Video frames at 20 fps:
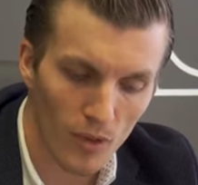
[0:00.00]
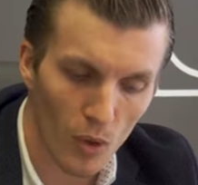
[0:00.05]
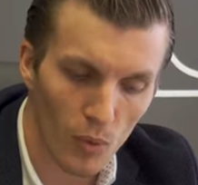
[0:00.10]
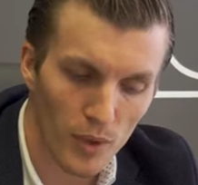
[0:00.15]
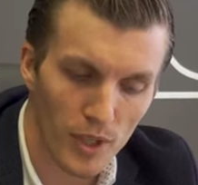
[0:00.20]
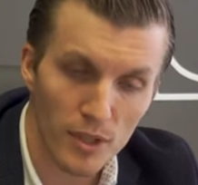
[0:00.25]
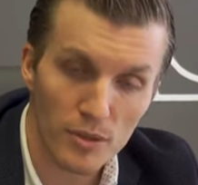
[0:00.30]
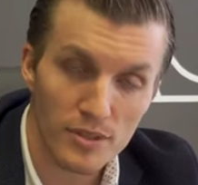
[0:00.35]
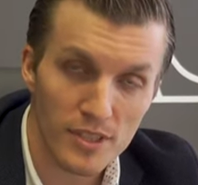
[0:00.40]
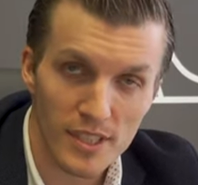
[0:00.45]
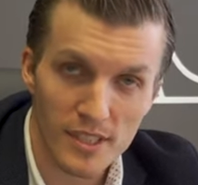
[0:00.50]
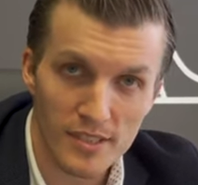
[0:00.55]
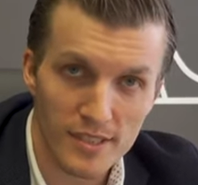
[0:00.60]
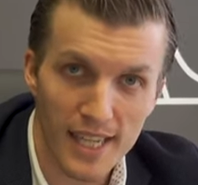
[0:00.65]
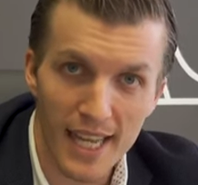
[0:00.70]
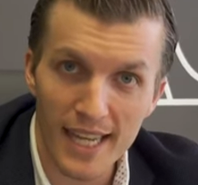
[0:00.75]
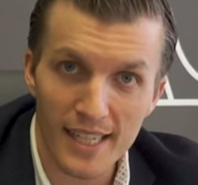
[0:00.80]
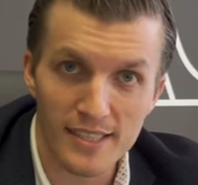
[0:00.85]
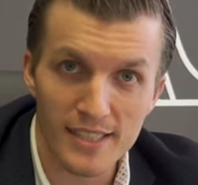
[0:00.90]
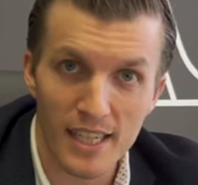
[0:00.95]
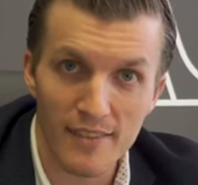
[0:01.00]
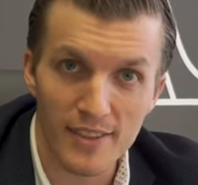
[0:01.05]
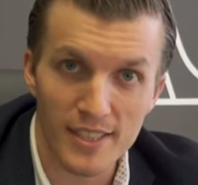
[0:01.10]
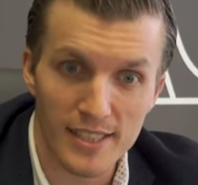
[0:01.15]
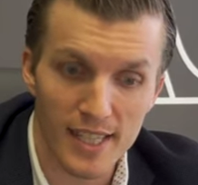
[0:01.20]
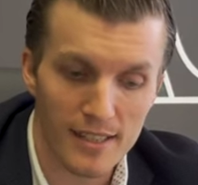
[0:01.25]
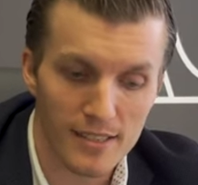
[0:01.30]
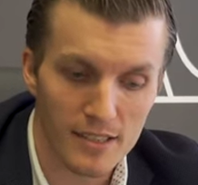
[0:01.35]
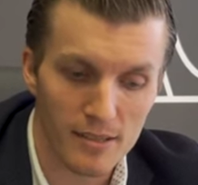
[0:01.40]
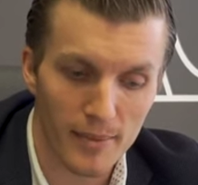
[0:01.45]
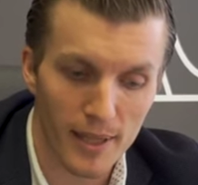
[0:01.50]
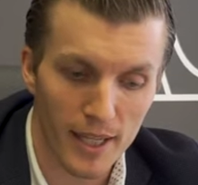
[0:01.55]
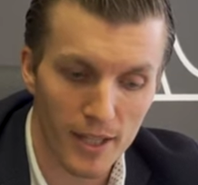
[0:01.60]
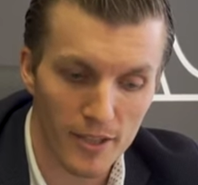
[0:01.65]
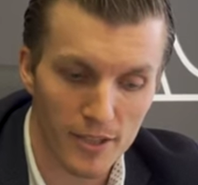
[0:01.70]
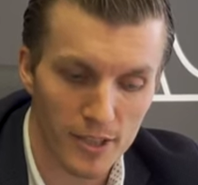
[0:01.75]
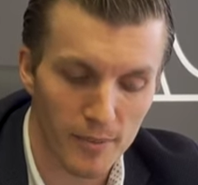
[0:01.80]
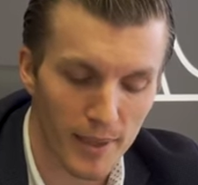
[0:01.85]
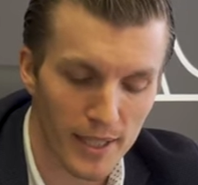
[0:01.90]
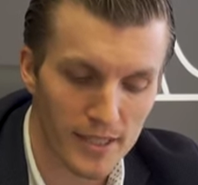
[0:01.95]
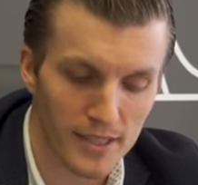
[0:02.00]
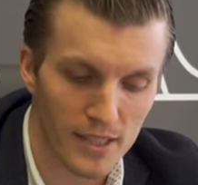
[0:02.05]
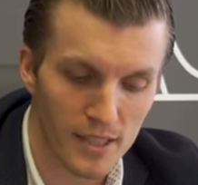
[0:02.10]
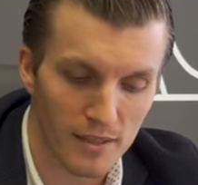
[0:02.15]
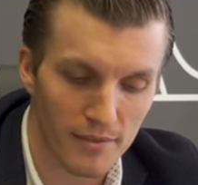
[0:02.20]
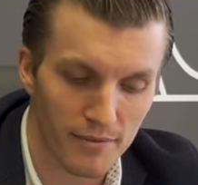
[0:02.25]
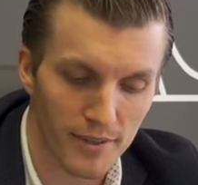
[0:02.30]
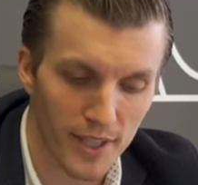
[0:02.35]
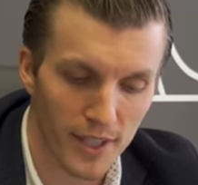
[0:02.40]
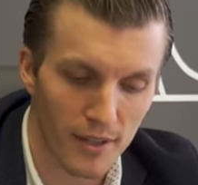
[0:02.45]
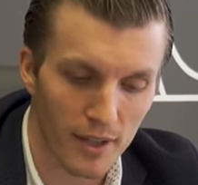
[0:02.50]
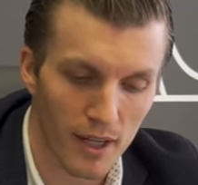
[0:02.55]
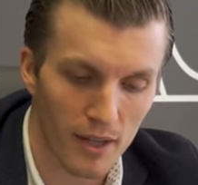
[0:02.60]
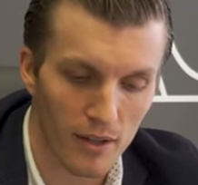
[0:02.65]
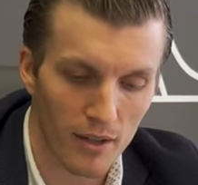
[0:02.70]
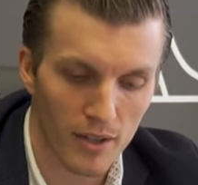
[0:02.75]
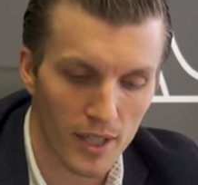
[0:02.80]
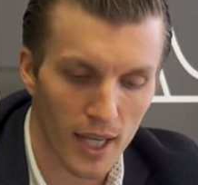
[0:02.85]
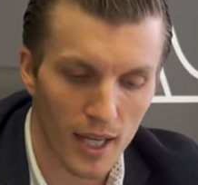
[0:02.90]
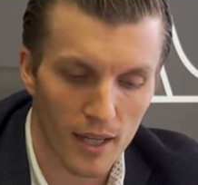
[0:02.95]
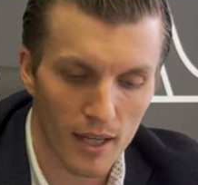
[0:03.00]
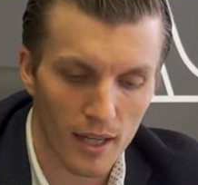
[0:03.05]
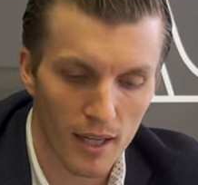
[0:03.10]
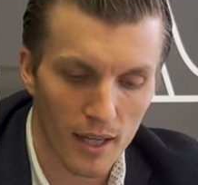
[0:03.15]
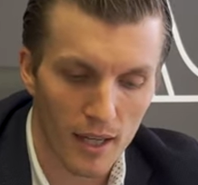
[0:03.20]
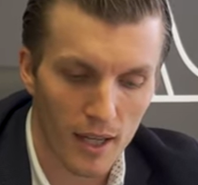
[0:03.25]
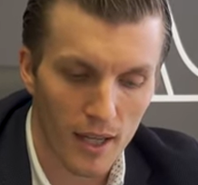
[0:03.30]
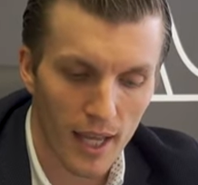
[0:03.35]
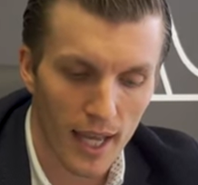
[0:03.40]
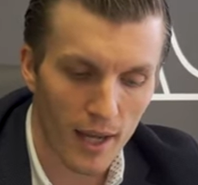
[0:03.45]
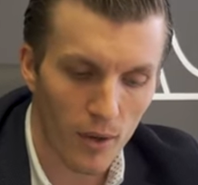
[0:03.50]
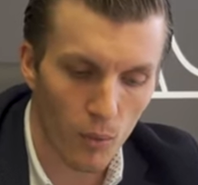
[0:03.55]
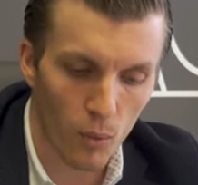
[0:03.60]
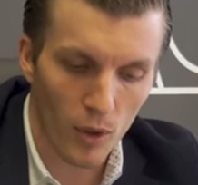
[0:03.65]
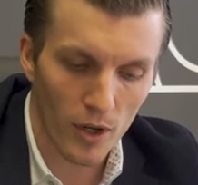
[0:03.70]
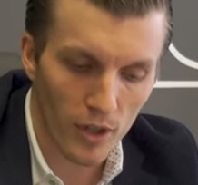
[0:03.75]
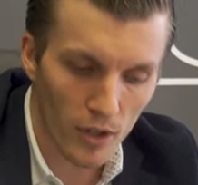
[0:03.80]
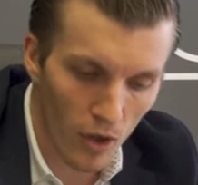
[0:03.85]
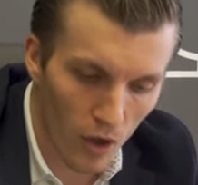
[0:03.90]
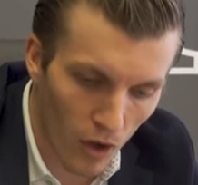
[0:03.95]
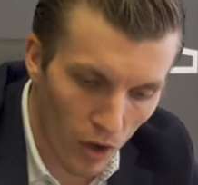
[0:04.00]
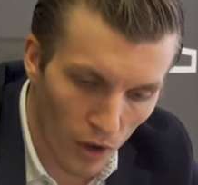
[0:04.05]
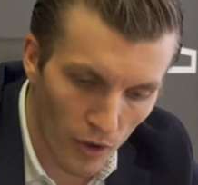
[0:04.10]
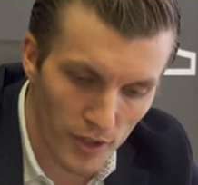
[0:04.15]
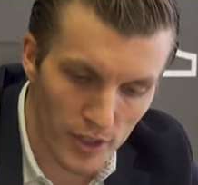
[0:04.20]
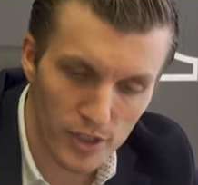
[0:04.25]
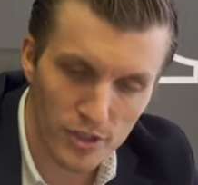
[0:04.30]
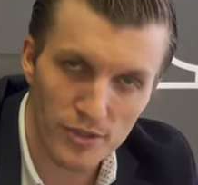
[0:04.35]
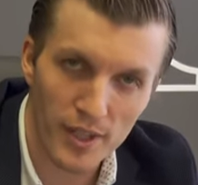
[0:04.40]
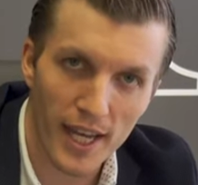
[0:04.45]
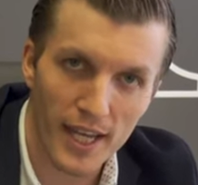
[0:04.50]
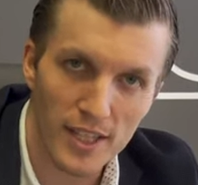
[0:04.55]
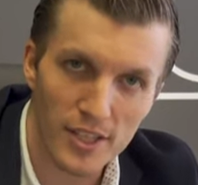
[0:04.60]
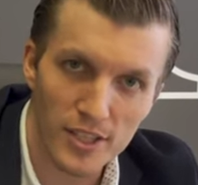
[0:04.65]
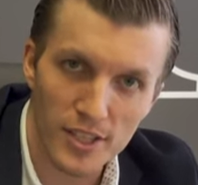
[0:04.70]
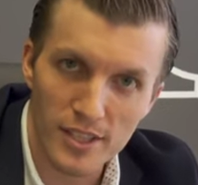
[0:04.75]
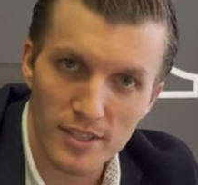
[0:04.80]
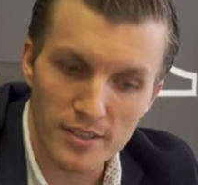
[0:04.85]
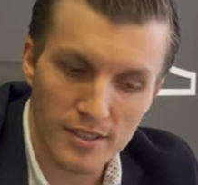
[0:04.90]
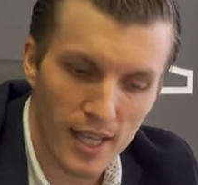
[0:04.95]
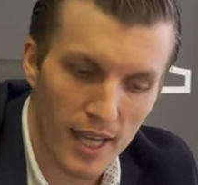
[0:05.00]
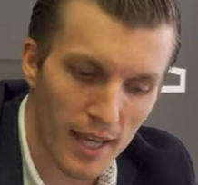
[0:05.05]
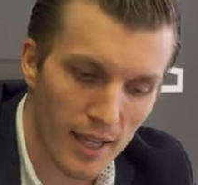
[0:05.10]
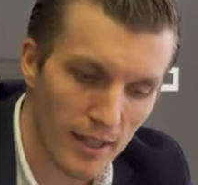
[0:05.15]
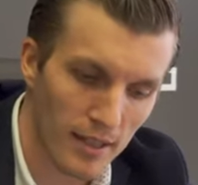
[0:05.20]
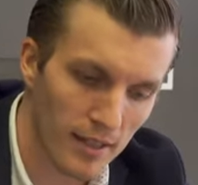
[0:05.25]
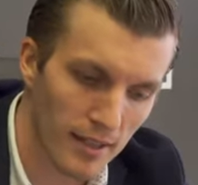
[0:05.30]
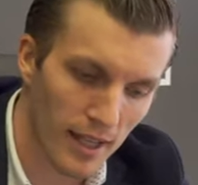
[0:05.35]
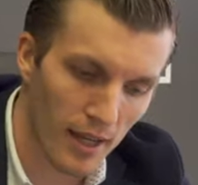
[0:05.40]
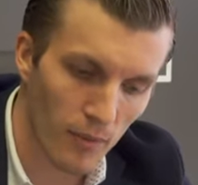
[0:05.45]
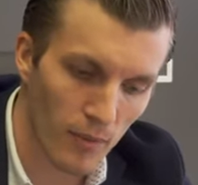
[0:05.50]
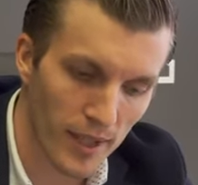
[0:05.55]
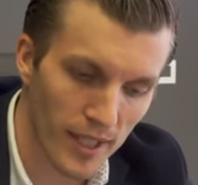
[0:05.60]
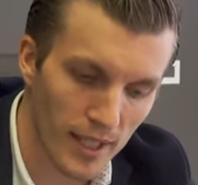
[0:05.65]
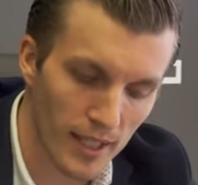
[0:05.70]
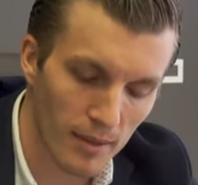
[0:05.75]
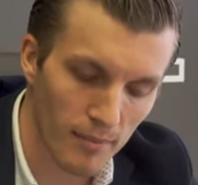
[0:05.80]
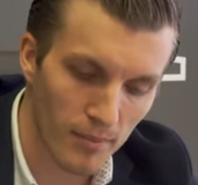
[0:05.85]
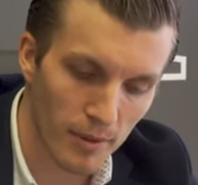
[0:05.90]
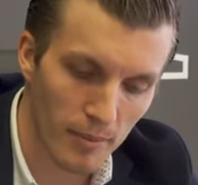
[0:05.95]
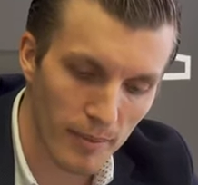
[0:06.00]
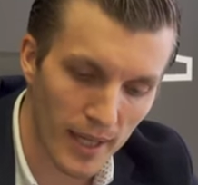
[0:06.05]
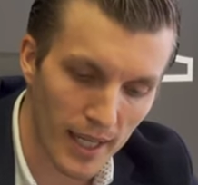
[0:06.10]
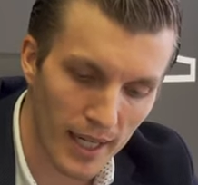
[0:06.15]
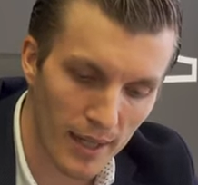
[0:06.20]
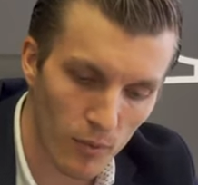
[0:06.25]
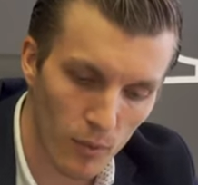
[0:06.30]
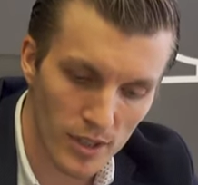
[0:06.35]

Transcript: We use this tax savings estimator to basically figure out, okay, hey, what are all the strategies that, that we can implement?